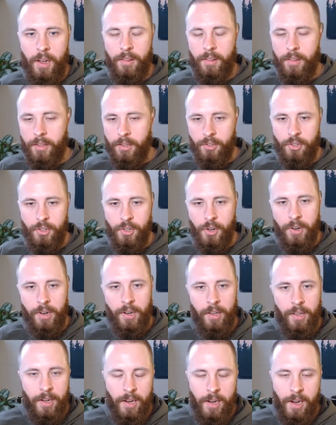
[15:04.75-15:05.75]
this journey
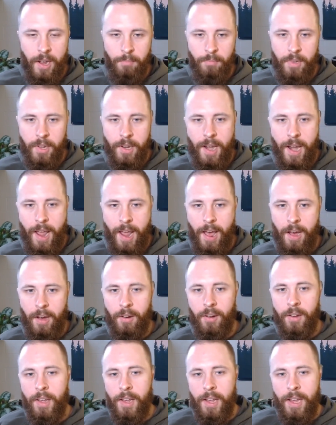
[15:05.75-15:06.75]
leading up to
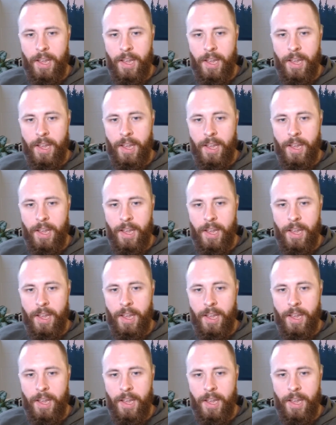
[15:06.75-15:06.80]
now.